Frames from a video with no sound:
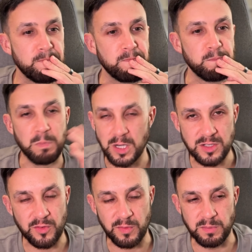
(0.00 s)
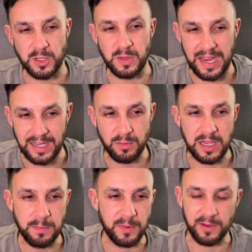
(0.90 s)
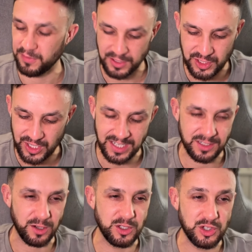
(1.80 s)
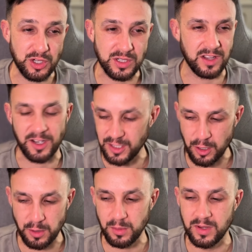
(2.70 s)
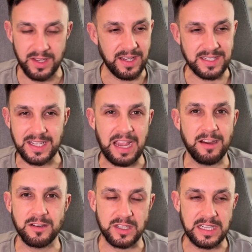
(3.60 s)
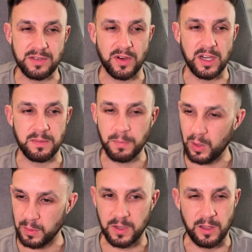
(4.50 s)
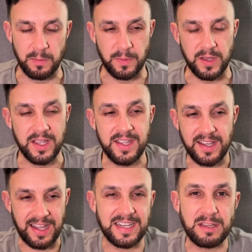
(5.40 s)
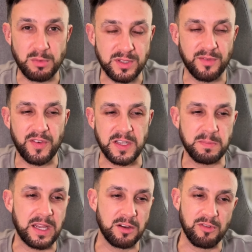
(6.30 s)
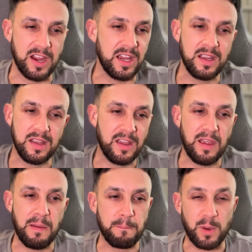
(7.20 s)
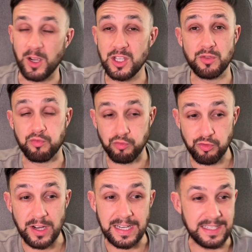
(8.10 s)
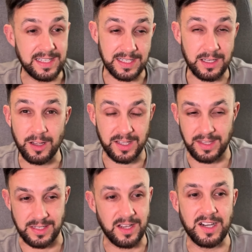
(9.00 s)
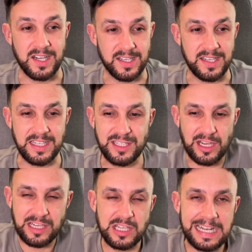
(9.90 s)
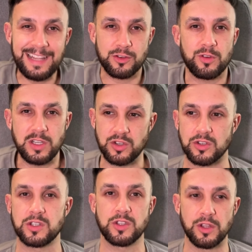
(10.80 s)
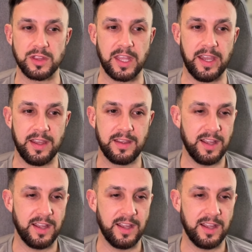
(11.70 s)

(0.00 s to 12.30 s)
Most of them do anyway. But the Shanks, I know as a character he's very popular, and it was the first Manga Rare. But I just really dislike this card. He's literally just stood there.